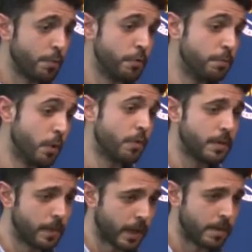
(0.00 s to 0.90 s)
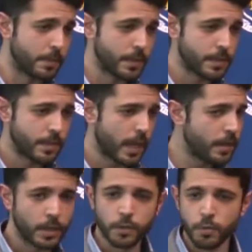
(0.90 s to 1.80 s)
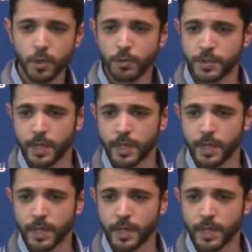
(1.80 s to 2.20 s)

remove both hippocampus, and the other one will